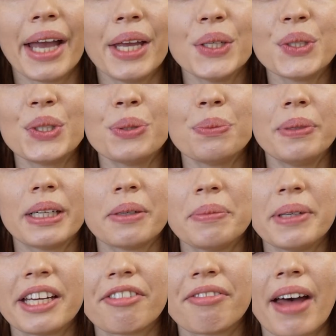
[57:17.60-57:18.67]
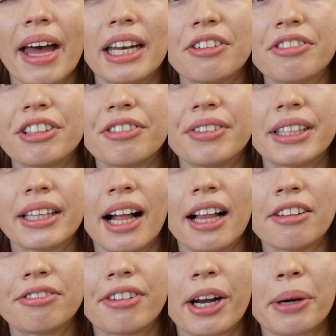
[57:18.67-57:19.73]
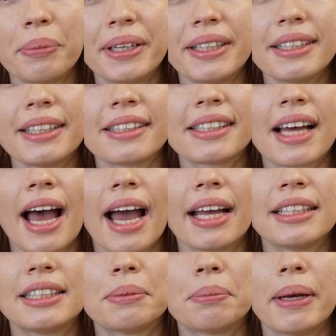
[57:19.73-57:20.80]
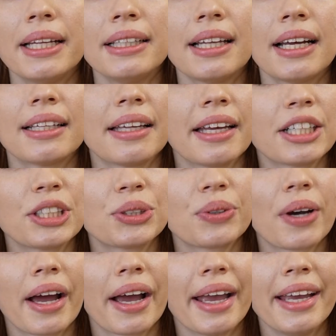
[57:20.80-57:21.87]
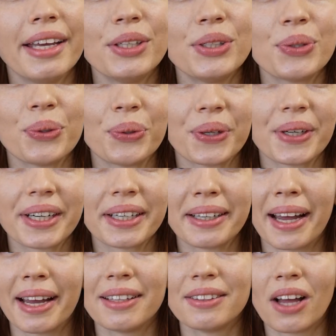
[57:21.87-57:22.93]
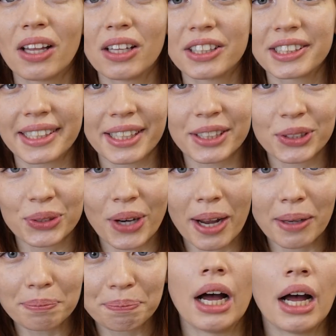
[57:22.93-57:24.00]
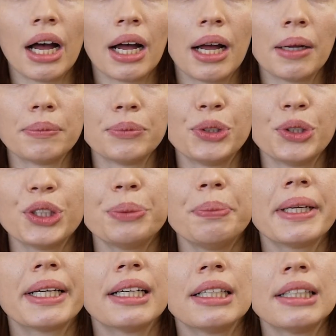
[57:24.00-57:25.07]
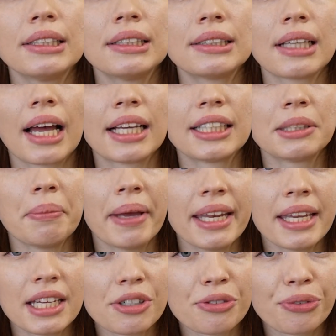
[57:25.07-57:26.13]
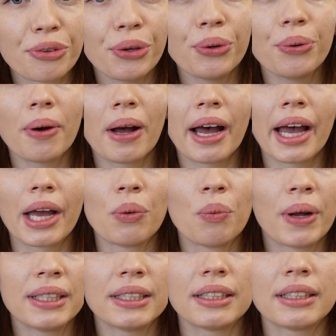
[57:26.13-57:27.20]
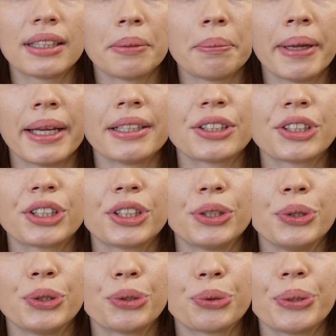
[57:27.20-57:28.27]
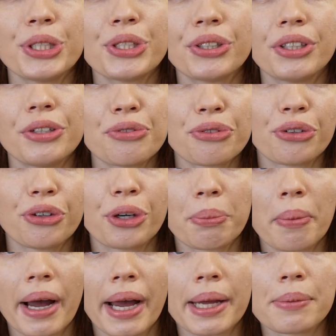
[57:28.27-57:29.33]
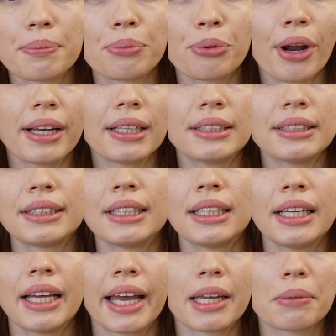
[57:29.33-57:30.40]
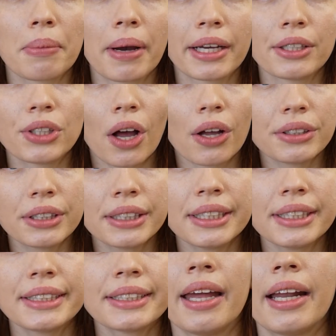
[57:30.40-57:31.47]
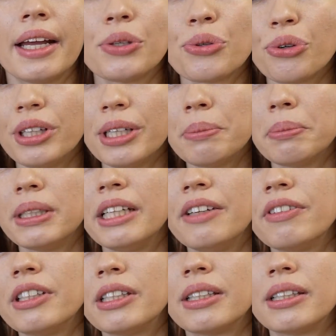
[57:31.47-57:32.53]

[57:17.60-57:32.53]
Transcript: used to be a big fan of the Vital Farmers. I'd spend that extra $8 or $9 extra just because, as many of you, I wanted the best nutrition for my pregnancy and my toddlers, and I truly believed